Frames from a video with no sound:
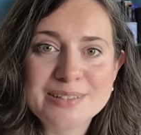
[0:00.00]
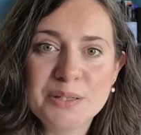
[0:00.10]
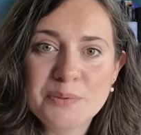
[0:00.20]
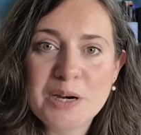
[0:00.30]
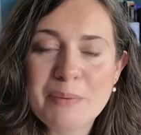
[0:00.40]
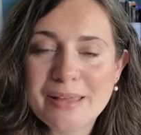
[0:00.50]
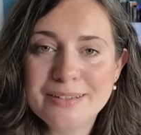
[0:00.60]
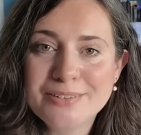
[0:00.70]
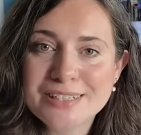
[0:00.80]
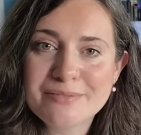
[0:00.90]
so I worry about the
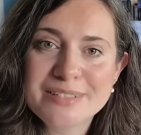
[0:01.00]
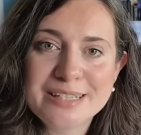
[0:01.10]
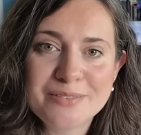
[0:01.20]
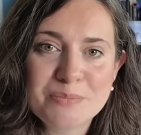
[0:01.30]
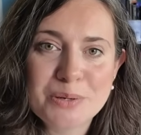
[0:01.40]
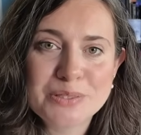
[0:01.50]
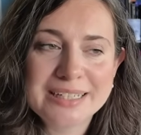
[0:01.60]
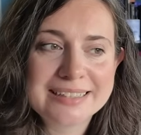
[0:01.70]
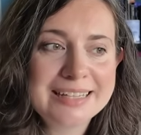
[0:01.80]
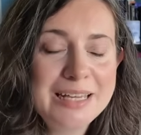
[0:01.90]
longevity of the
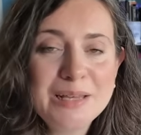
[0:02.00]
project.